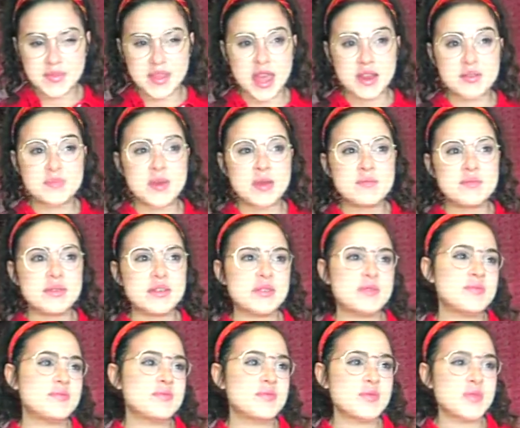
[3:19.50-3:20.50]
I
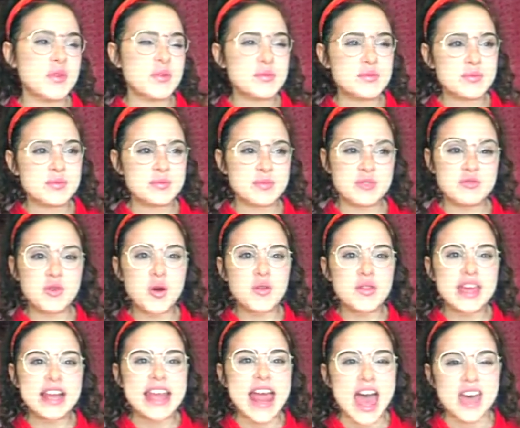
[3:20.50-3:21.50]
remember before
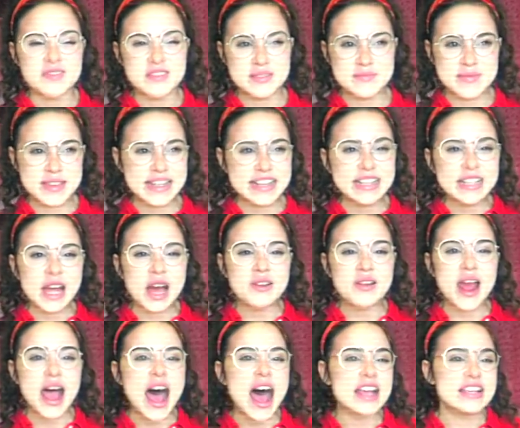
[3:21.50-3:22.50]
they left, me and
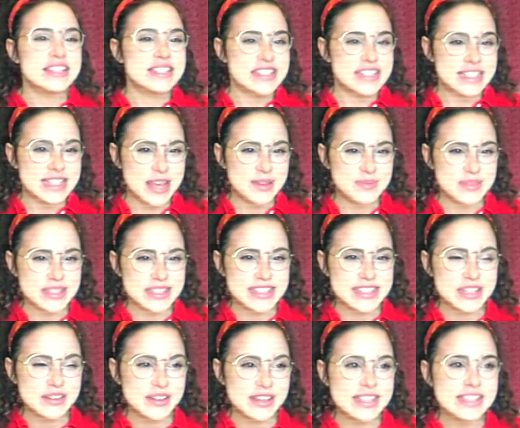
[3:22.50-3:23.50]
Clara asked James and
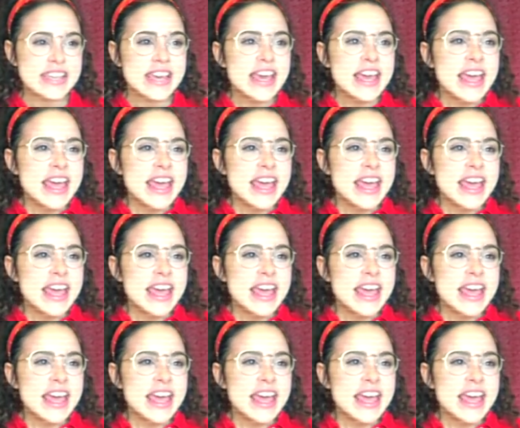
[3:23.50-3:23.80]
Sirius